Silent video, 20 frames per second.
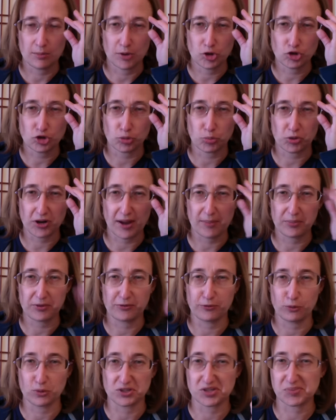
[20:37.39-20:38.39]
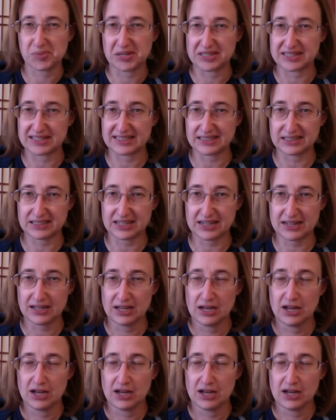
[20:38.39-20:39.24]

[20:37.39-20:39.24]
to prep for Spinzilla.